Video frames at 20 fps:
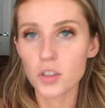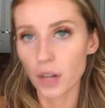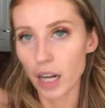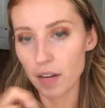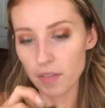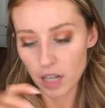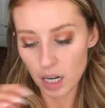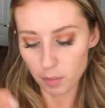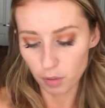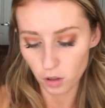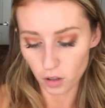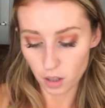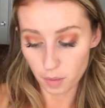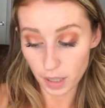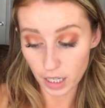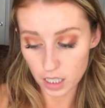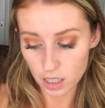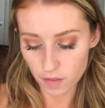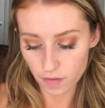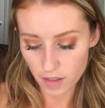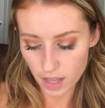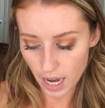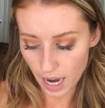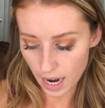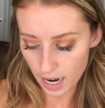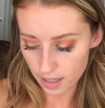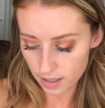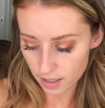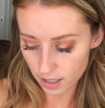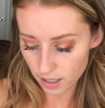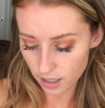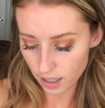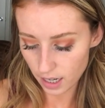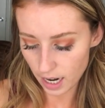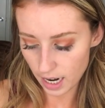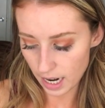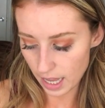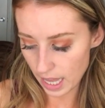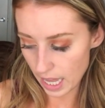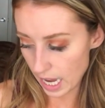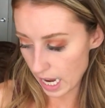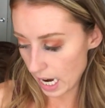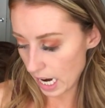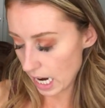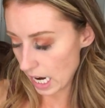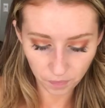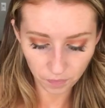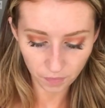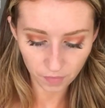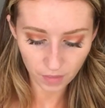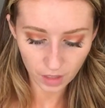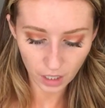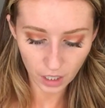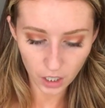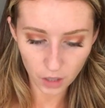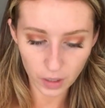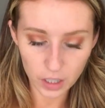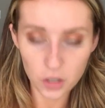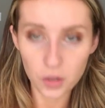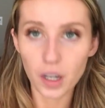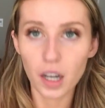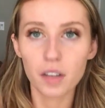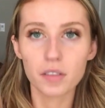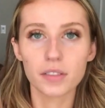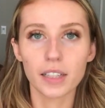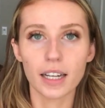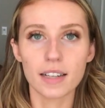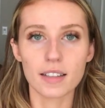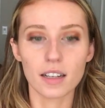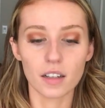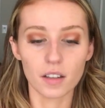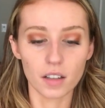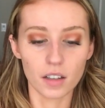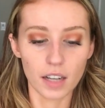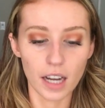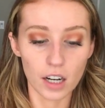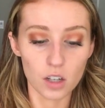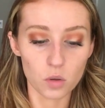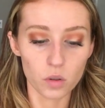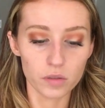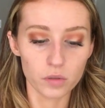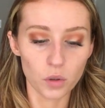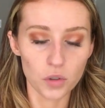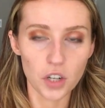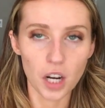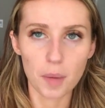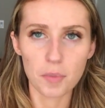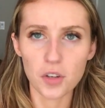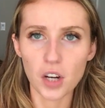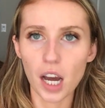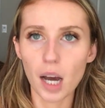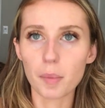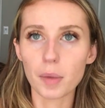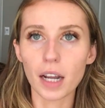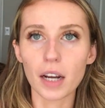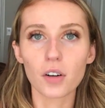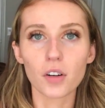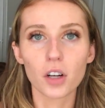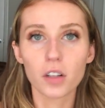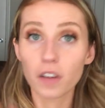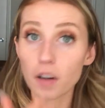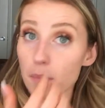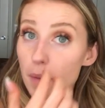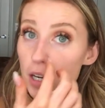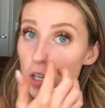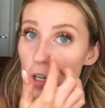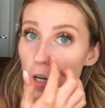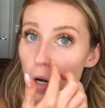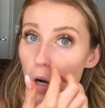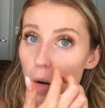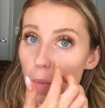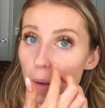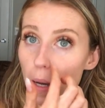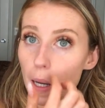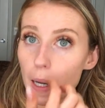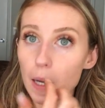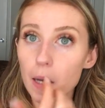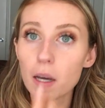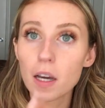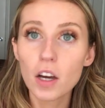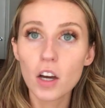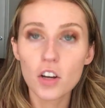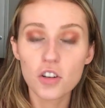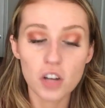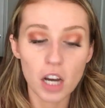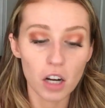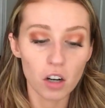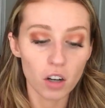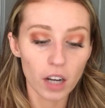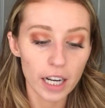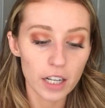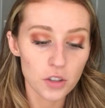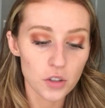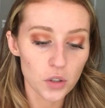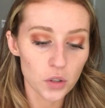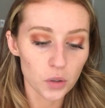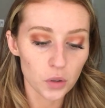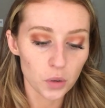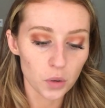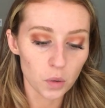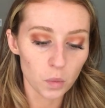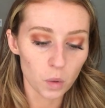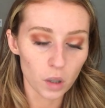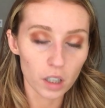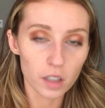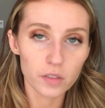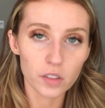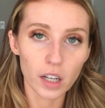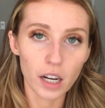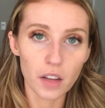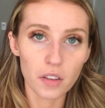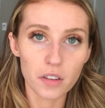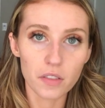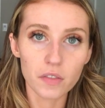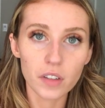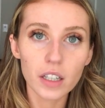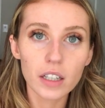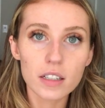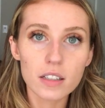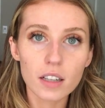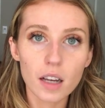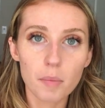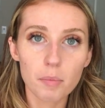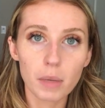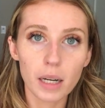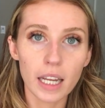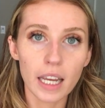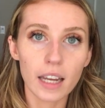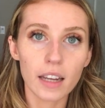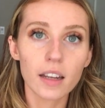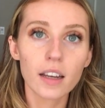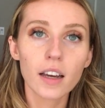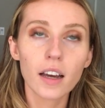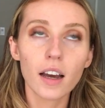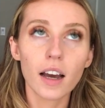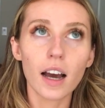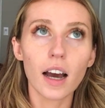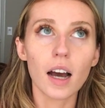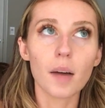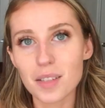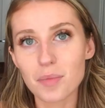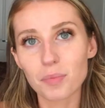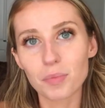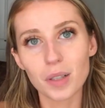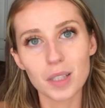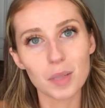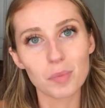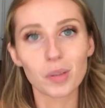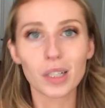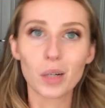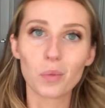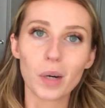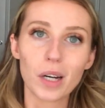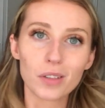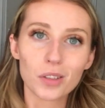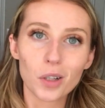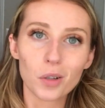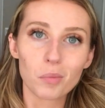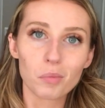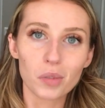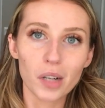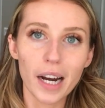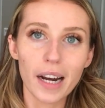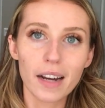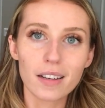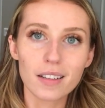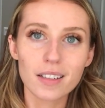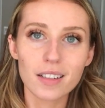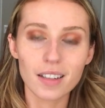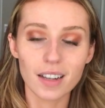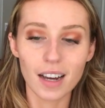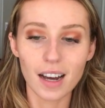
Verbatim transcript: So I haven't uploaded because of that. And then, you know, I do have, like I said, an actual full-time job and I don't know if I mentioned it on my channel. I do work for a health and fitness company. Uh, it's, it's, a pretty well-known brand.